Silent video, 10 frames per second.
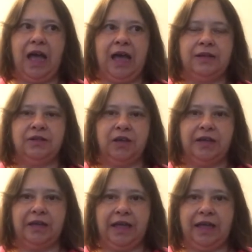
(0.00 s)
and
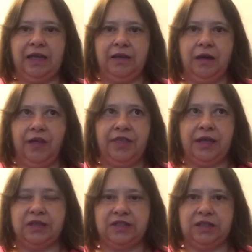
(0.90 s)
I think
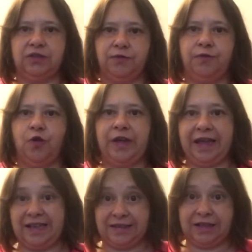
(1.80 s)
it's season 4 he
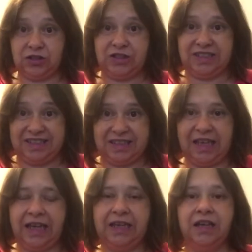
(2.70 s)
hasn't actually
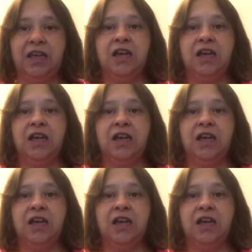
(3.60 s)
seen,